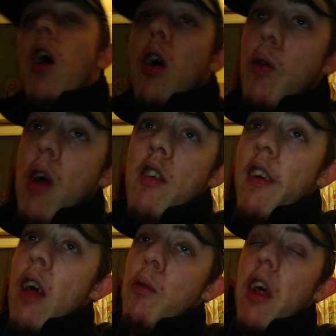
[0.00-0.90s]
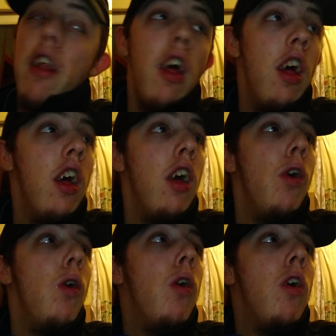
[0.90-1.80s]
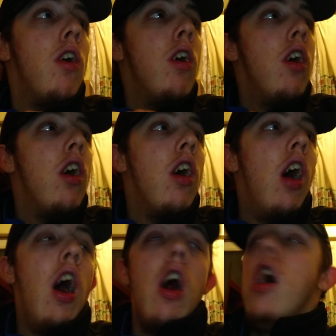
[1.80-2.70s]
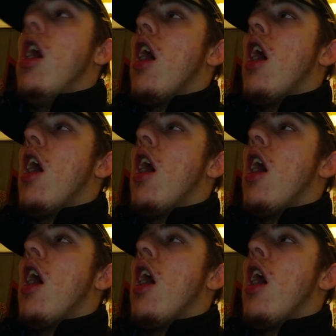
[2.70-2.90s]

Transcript: well, I'm having them then. Uh,